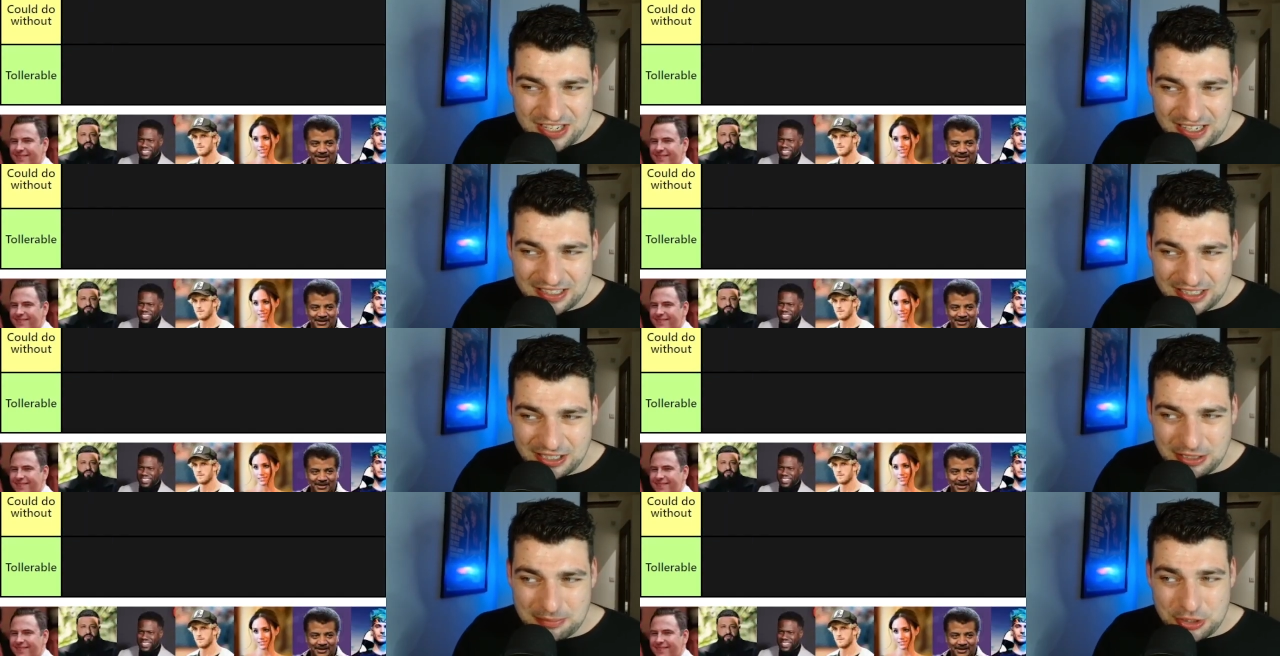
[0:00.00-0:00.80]
Speaker 1: her,
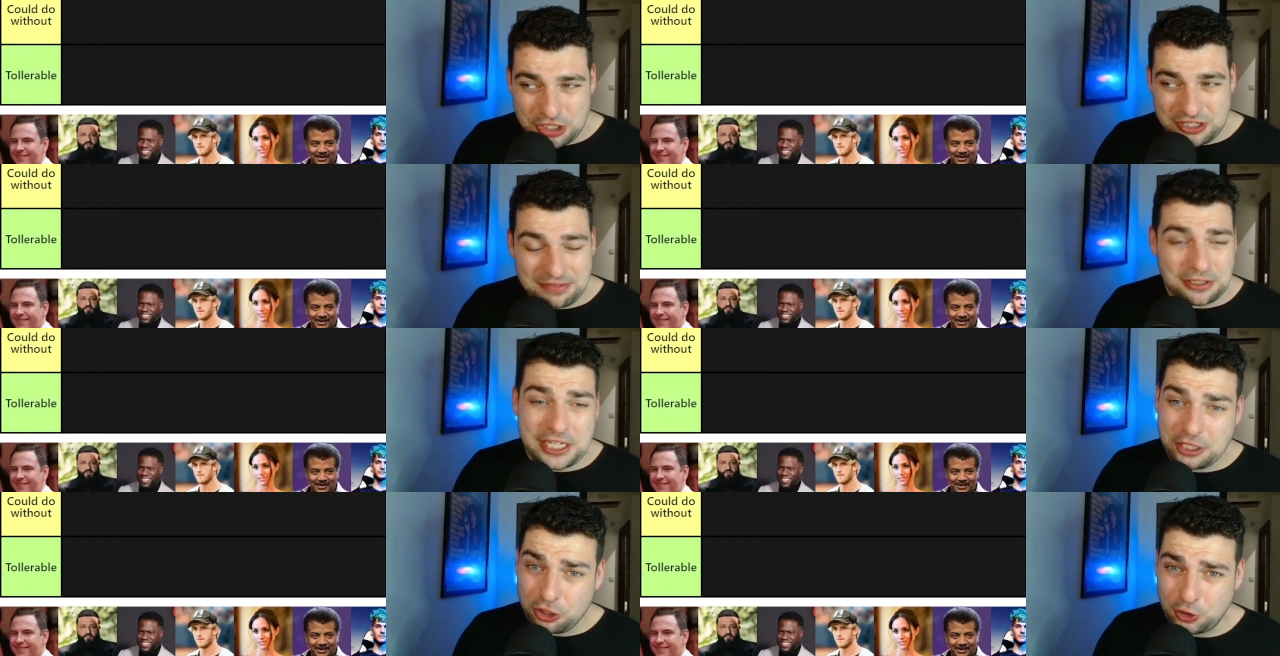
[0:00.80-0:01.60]
but she's definitely
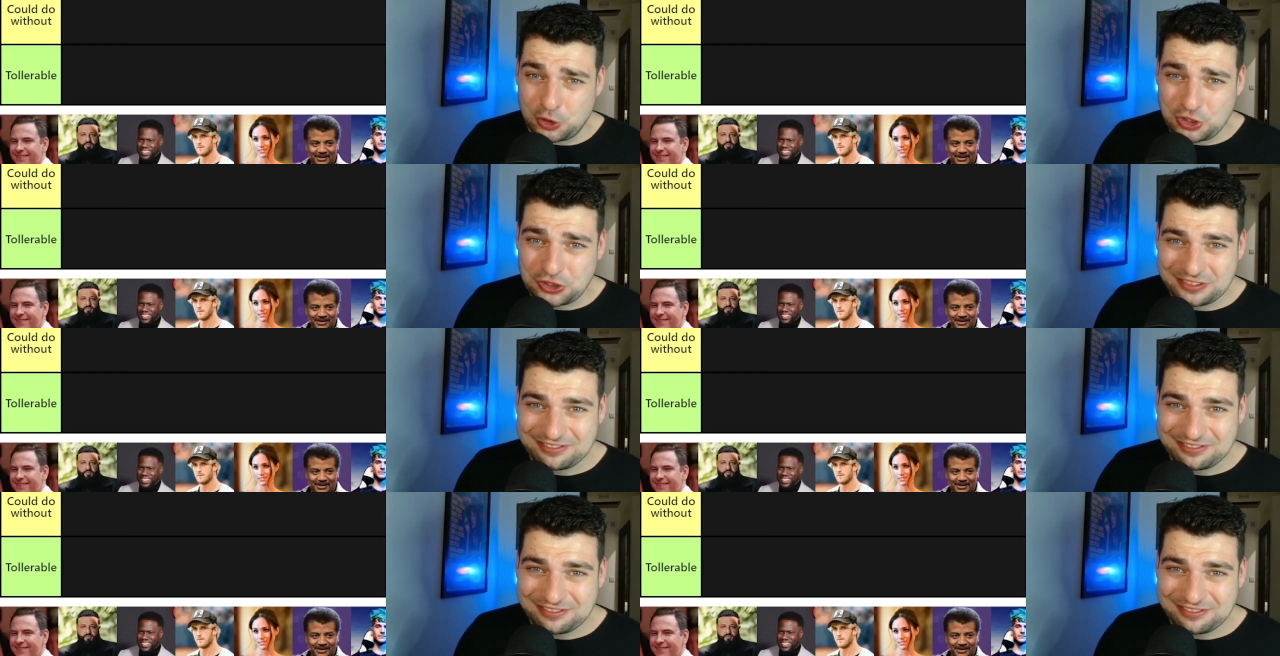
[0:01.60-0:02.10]
a cunt.